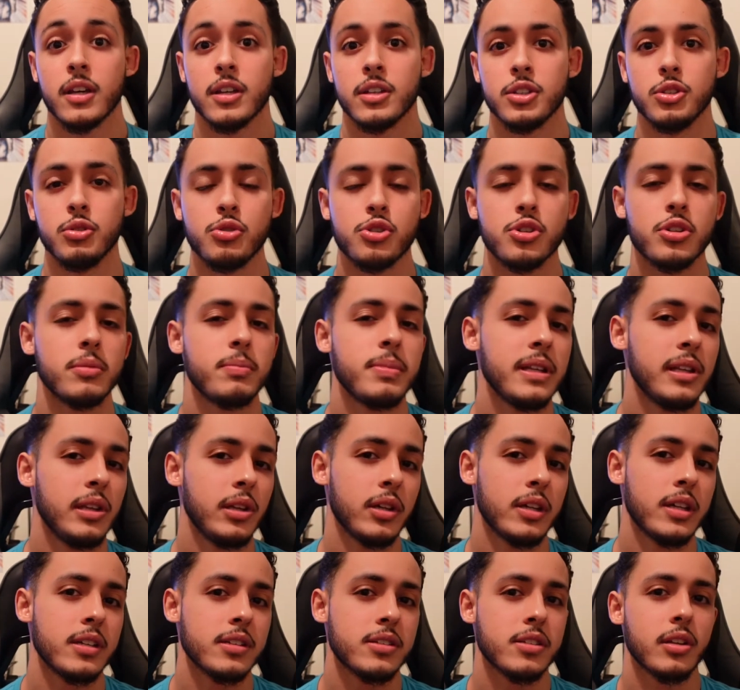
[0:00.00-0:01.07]
you should be
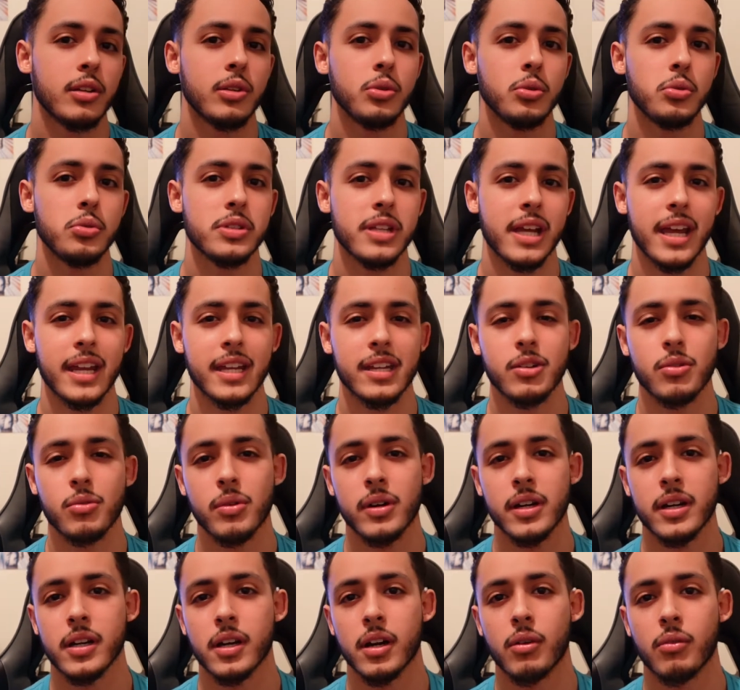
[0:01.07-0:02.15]
looking to lose
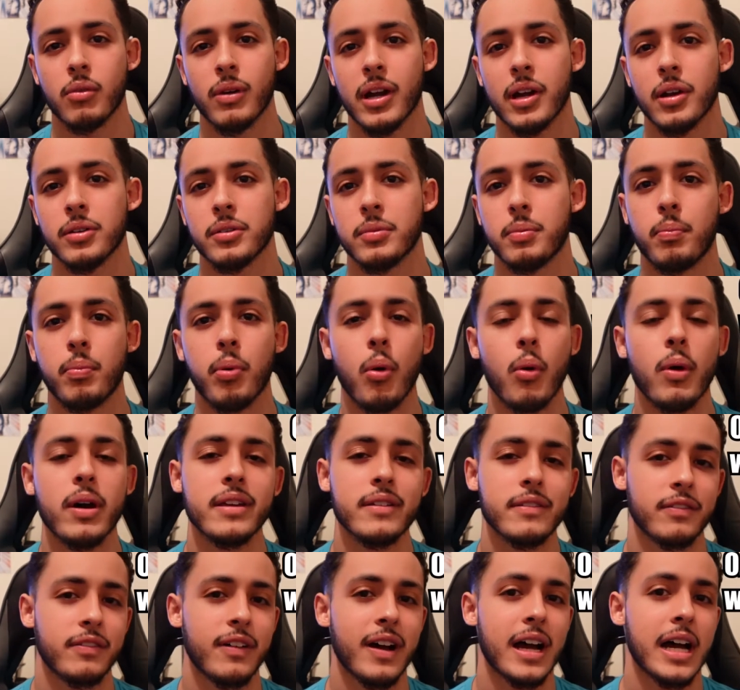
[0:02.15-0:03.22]
anywhere around
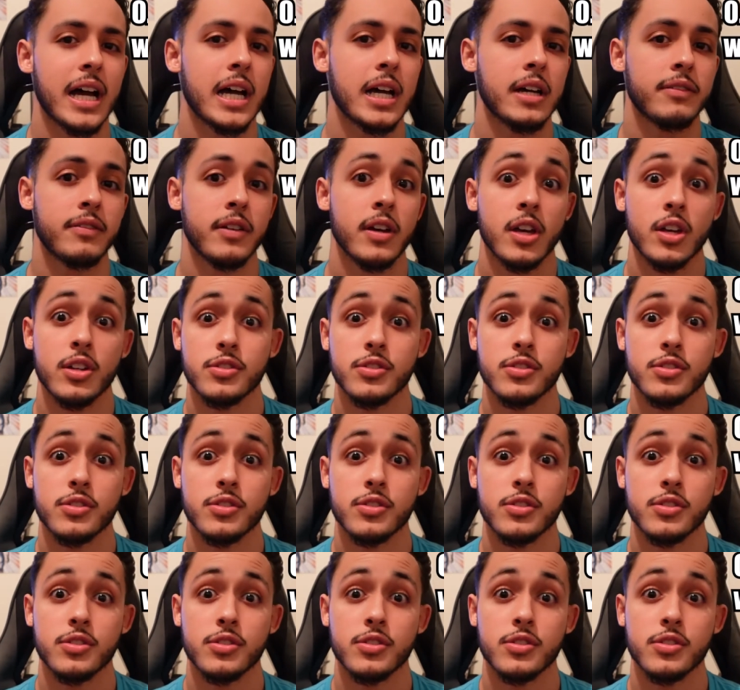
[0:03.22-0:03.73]
0.5